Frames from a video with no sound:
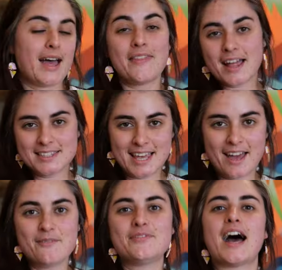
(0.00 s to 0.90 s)
And that's
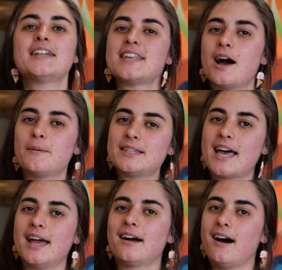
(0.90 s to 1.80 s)
it. That's how we
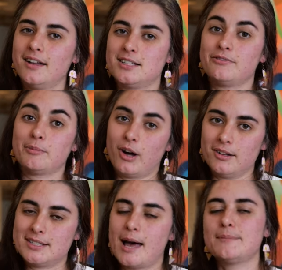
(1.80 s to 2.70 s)
take a hunter from
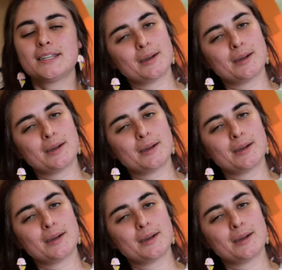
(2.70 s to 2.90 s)
concept to